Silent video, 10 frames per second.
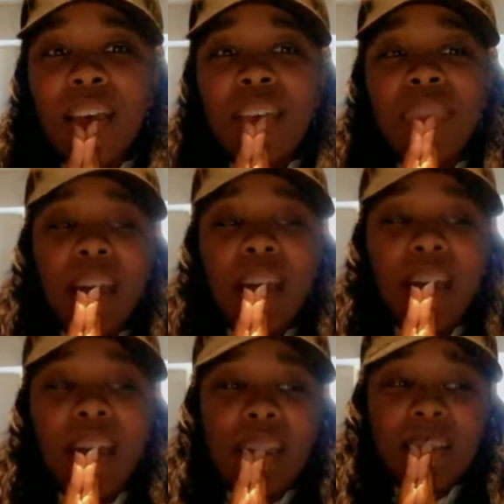
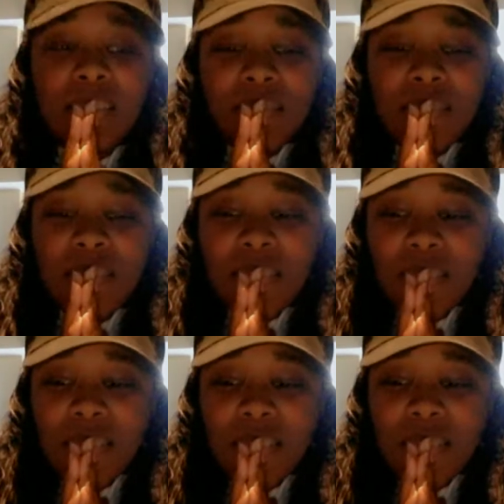that
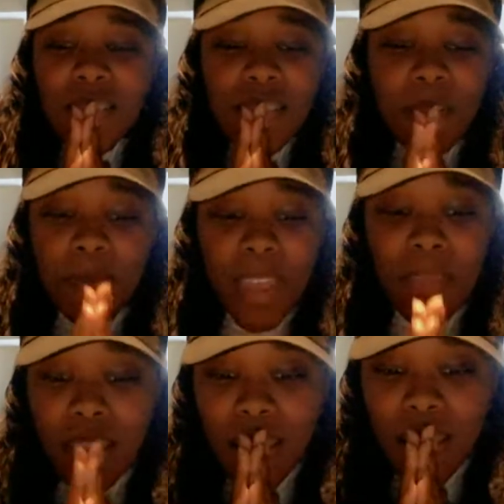the
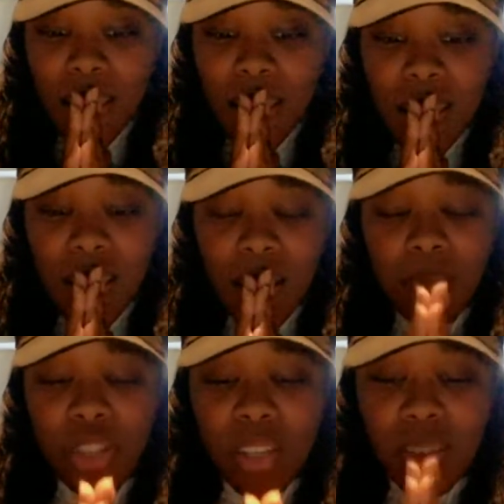family
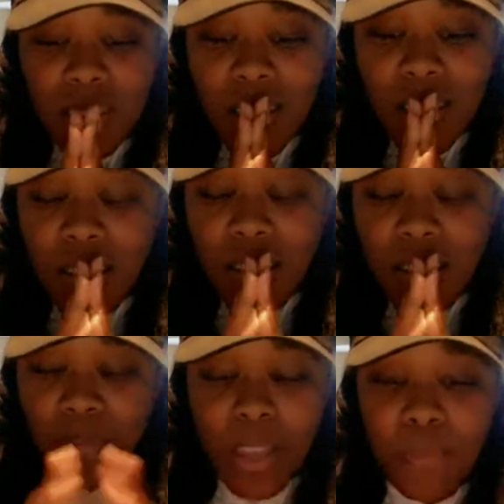of
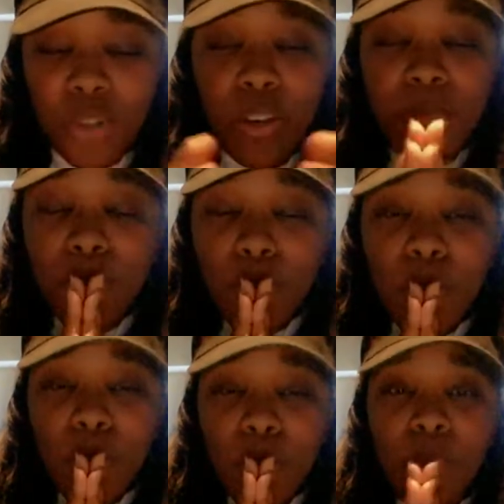George
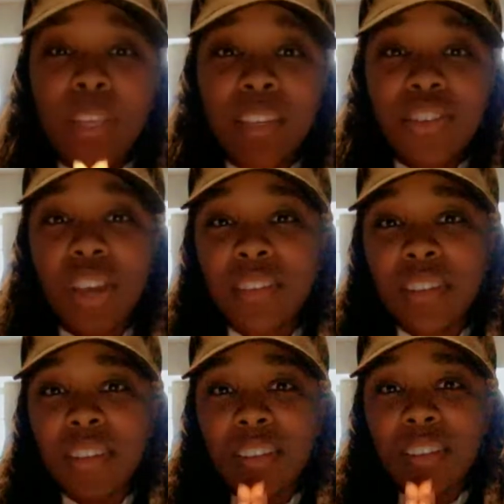Floyd will get
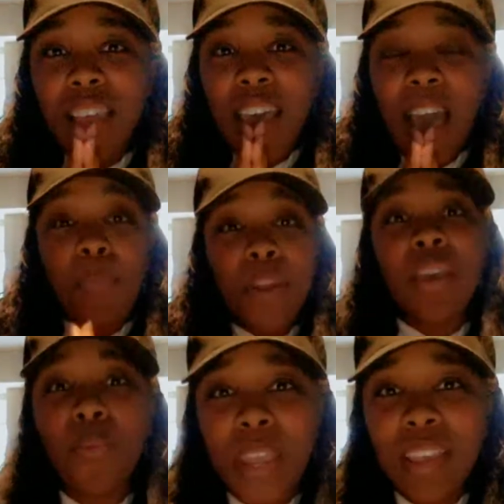justice. I pray
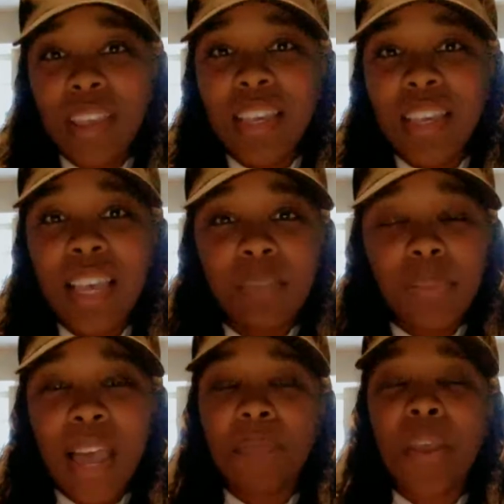that we as
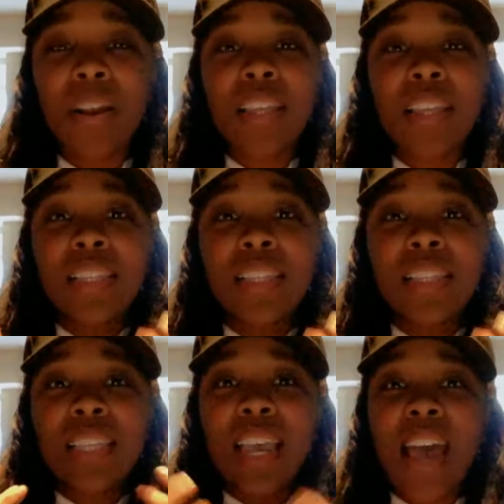Black Americans
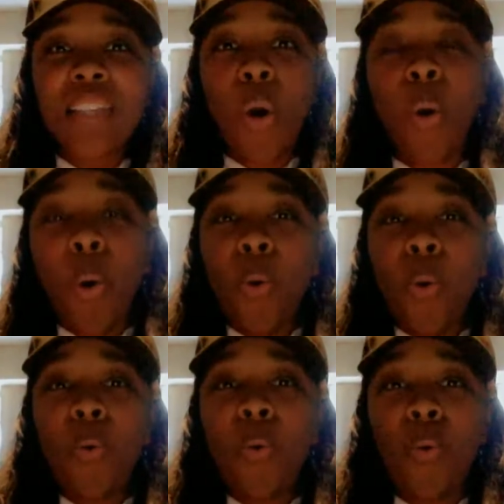as a
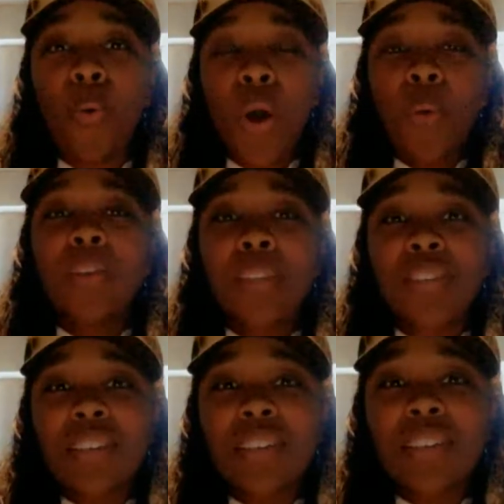whole will get
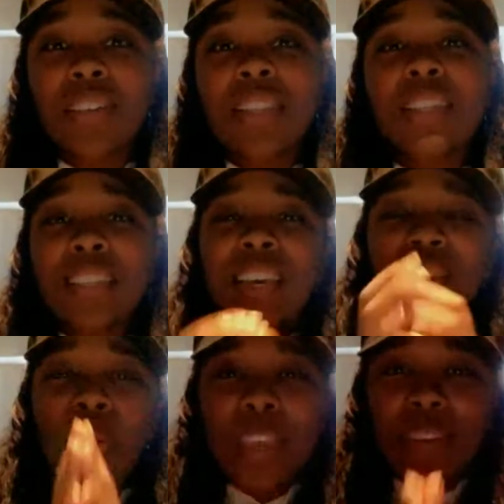justice,
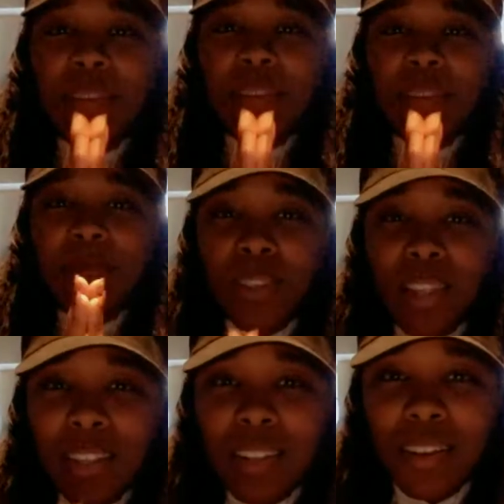so we could feel a
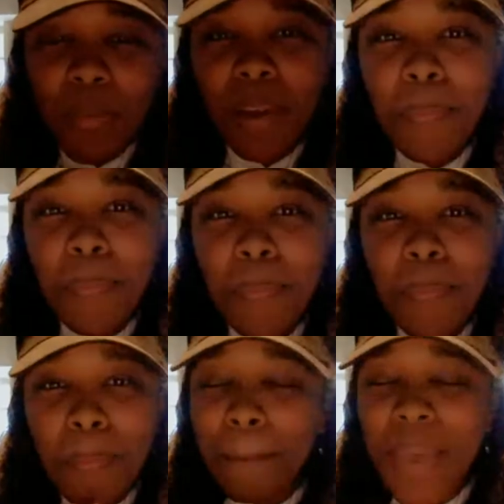little bit
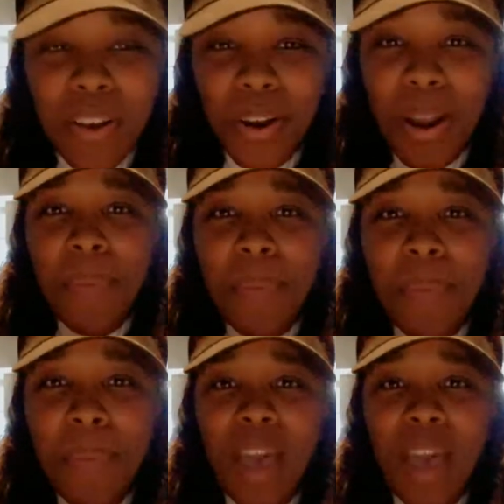better about